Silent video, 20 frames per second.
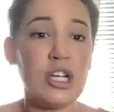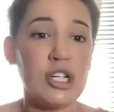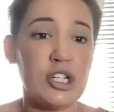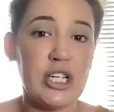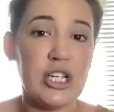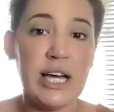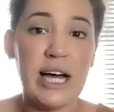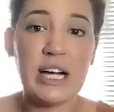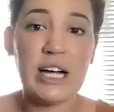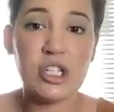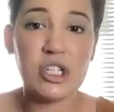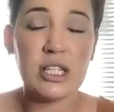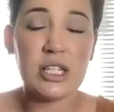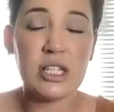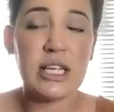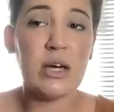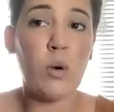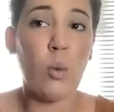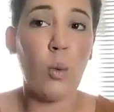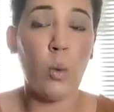She
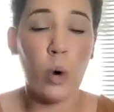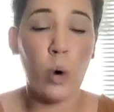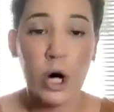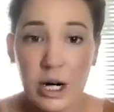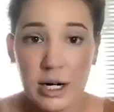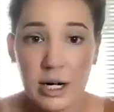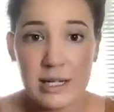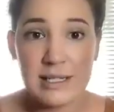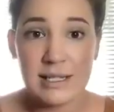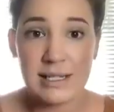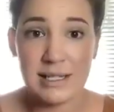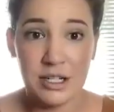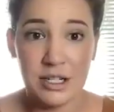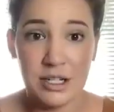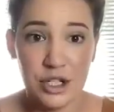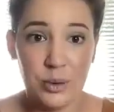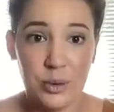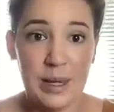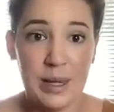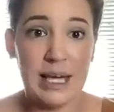actually works
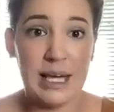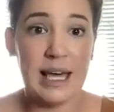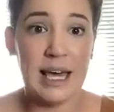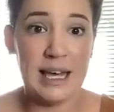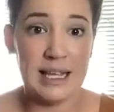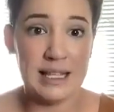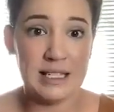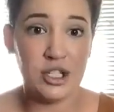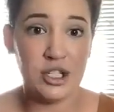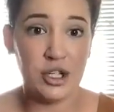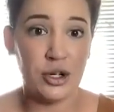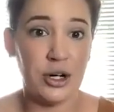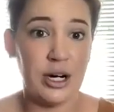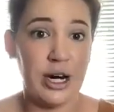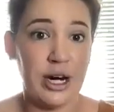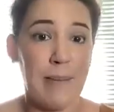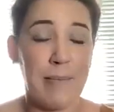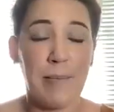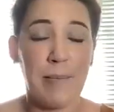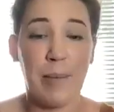doing
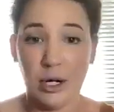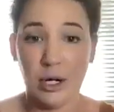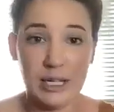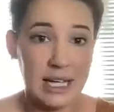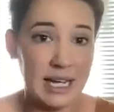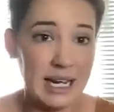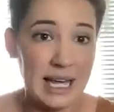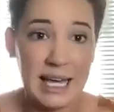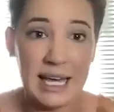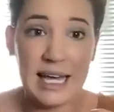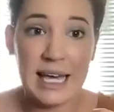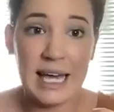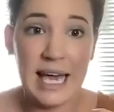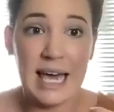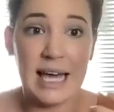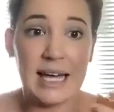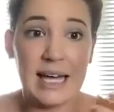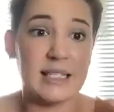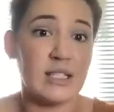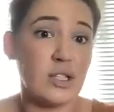Instagram marketing
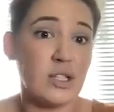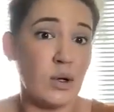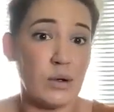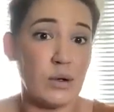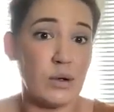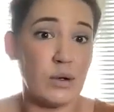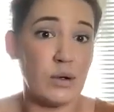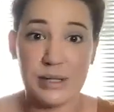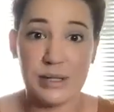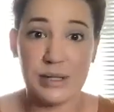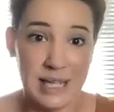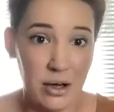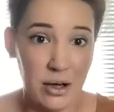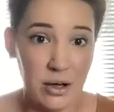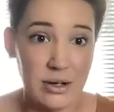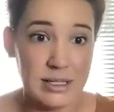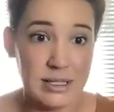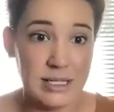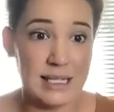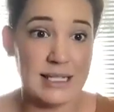and social
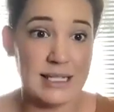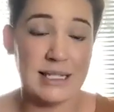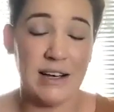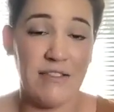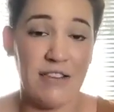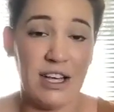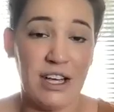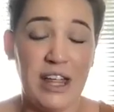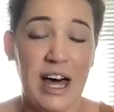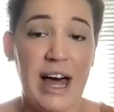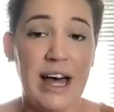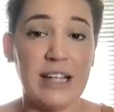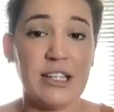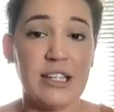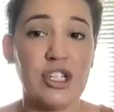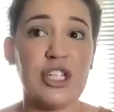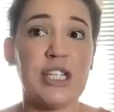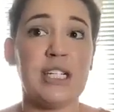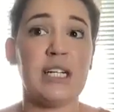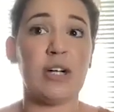sales and stuff like that.
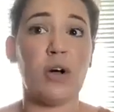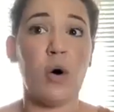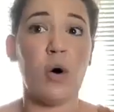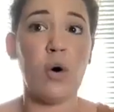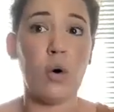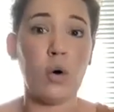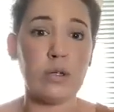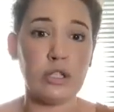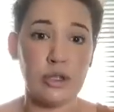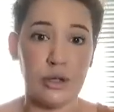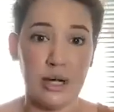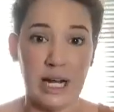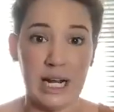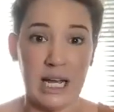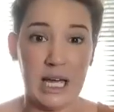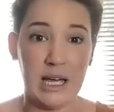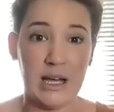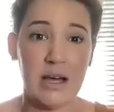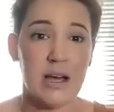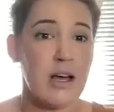And she did a whole
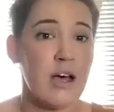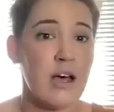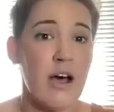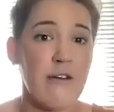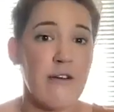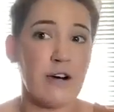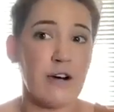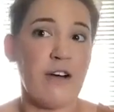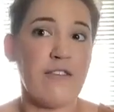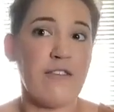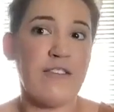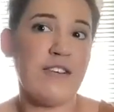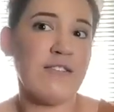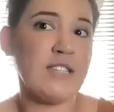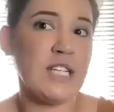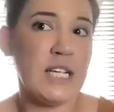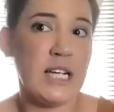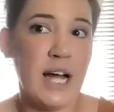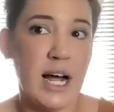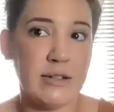training for our
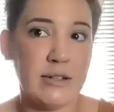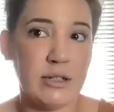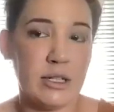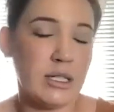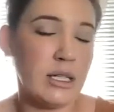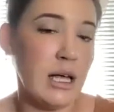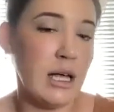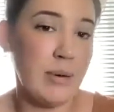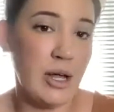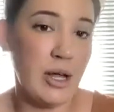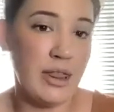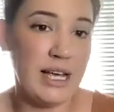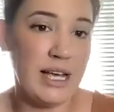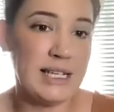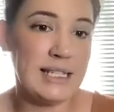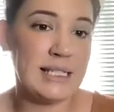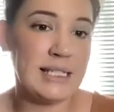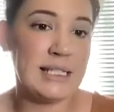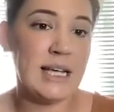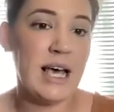1500 club on
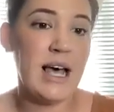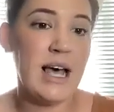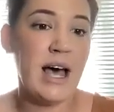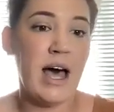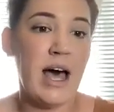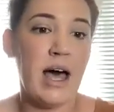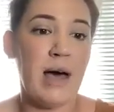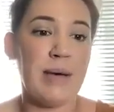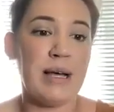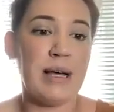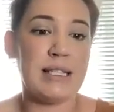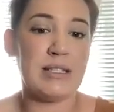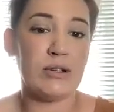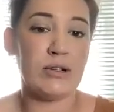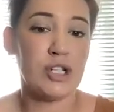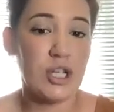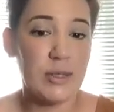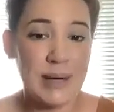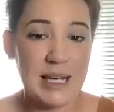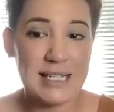this. And so
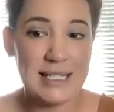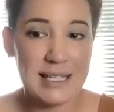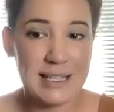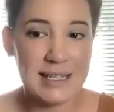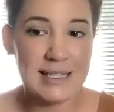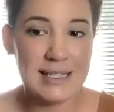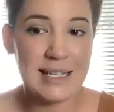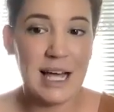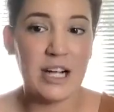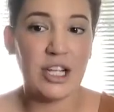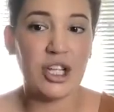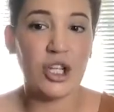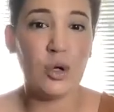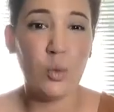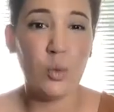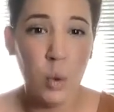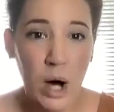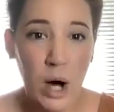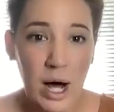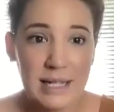she basically said, you
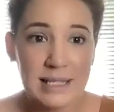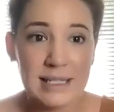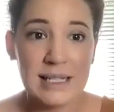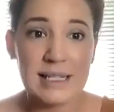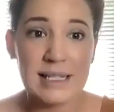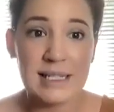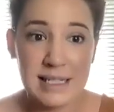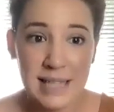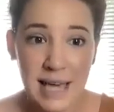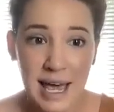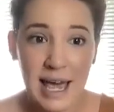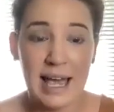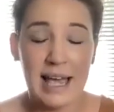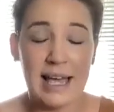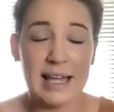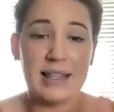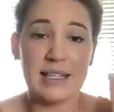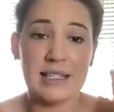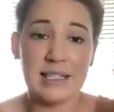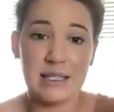want to stay
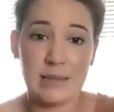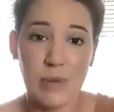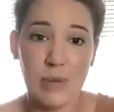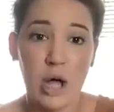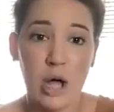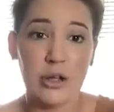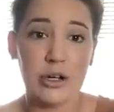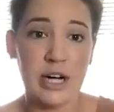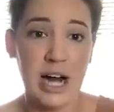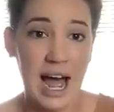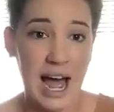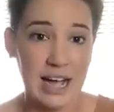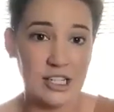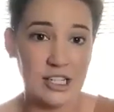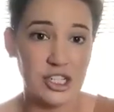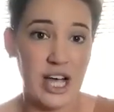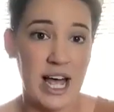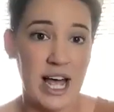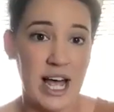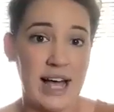in the smaller
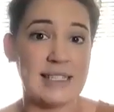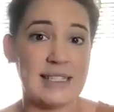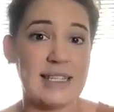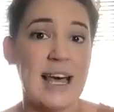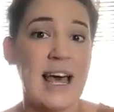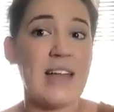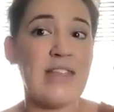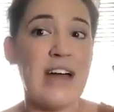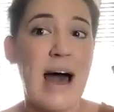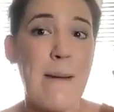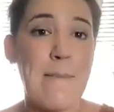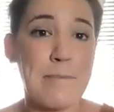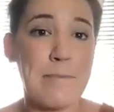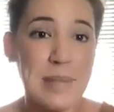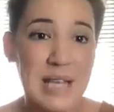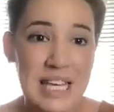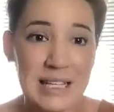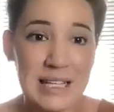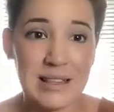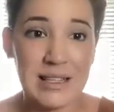hashtags that
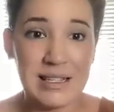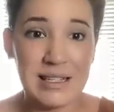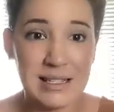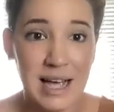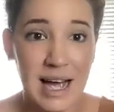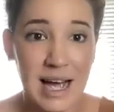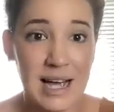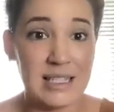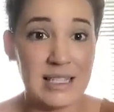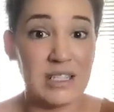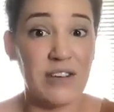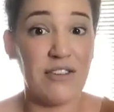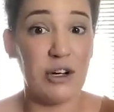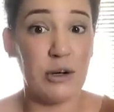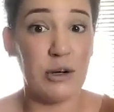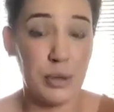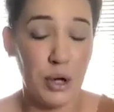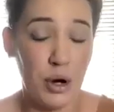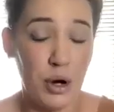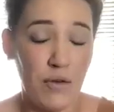meet the size of
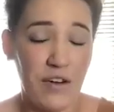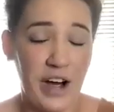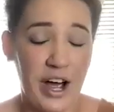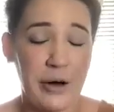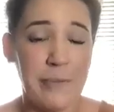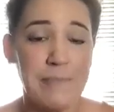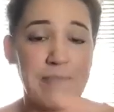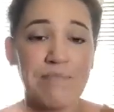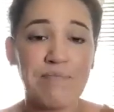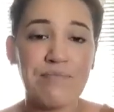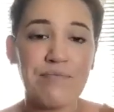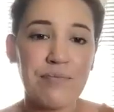your profile.